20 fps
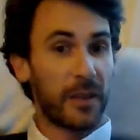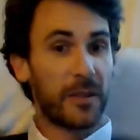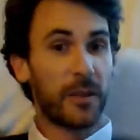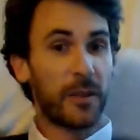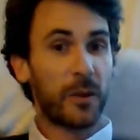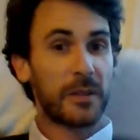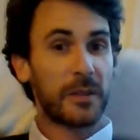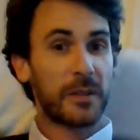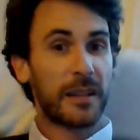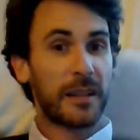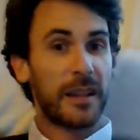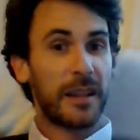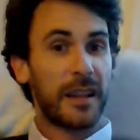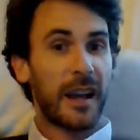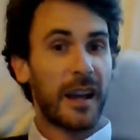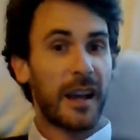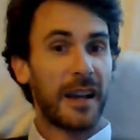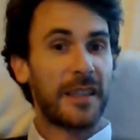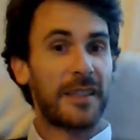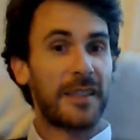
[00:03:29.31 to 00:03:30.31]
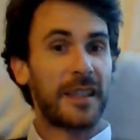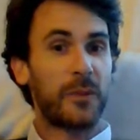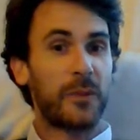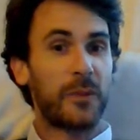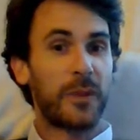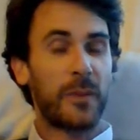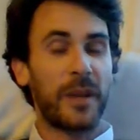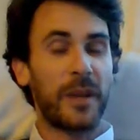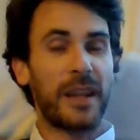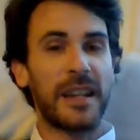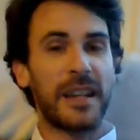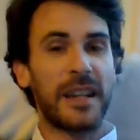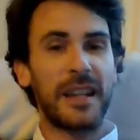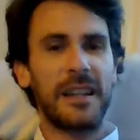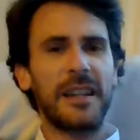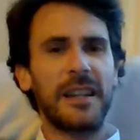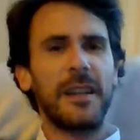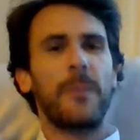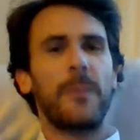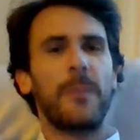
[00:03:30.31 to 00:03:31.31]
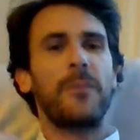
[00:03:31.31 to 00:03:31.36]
thoughts I think with my head,